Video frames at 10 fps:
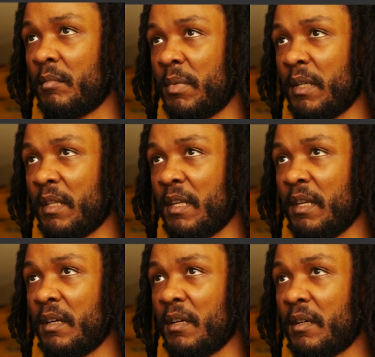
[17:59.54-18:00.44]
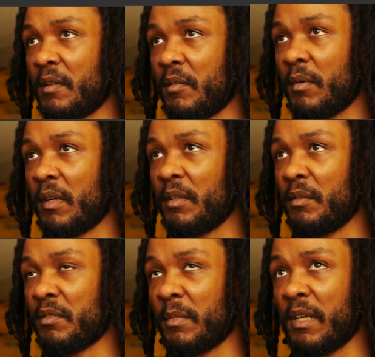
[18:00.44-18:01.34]
But here, we're gonna
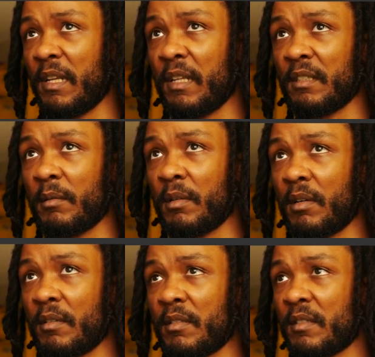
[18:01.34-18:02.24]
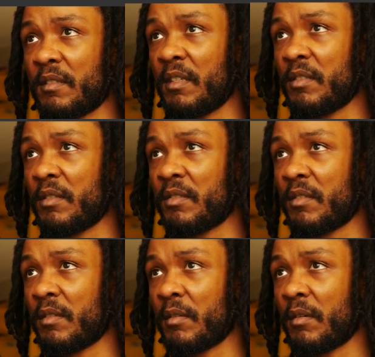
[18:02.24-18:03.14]
do some cutting. So we're gonna go to the
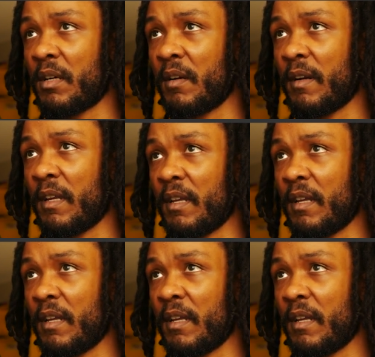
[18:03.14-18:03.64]
scissors, cut right